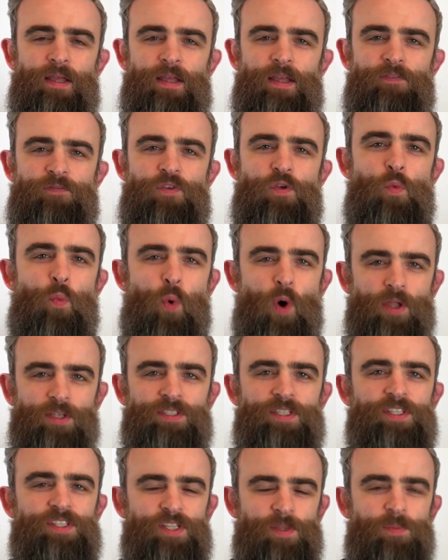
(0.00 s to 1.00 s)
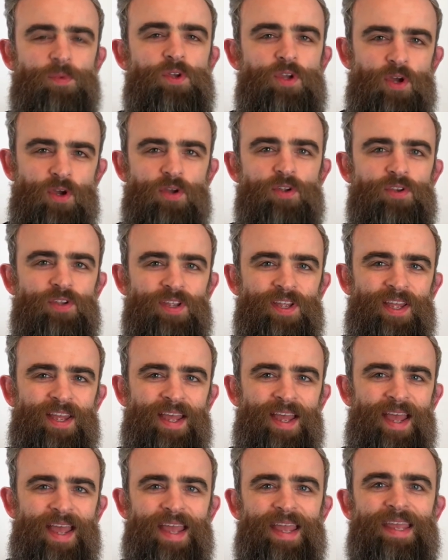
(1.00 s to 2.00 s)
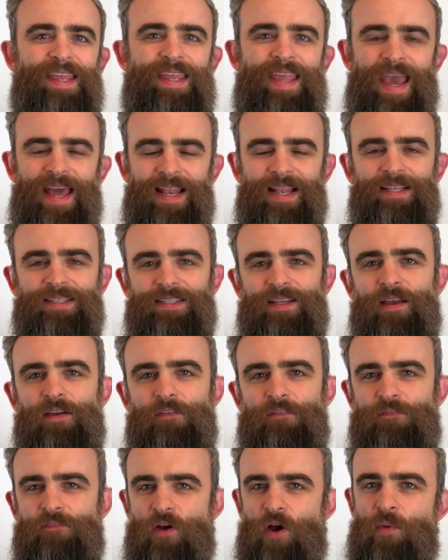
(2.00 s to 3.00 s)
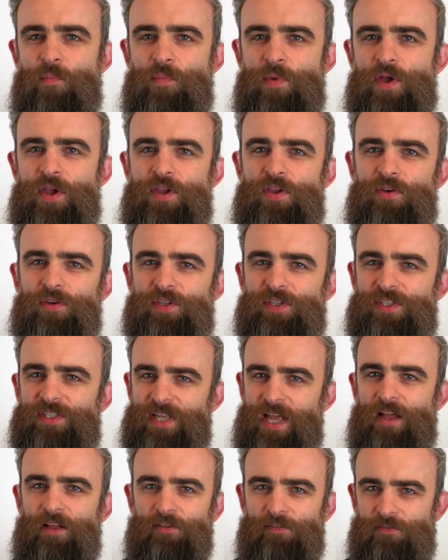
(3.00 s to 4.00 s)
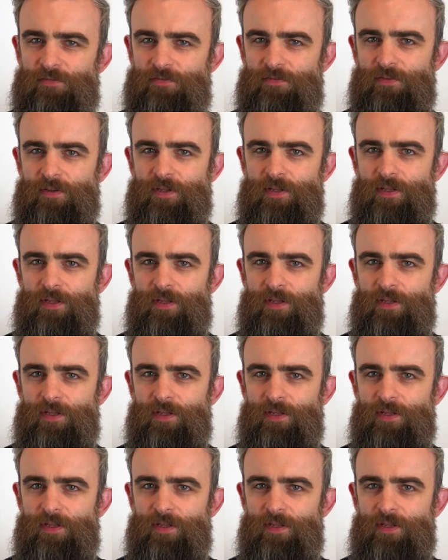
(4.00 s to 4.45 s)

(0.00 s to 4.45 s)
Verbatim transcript: if you want some good, get it from yourself.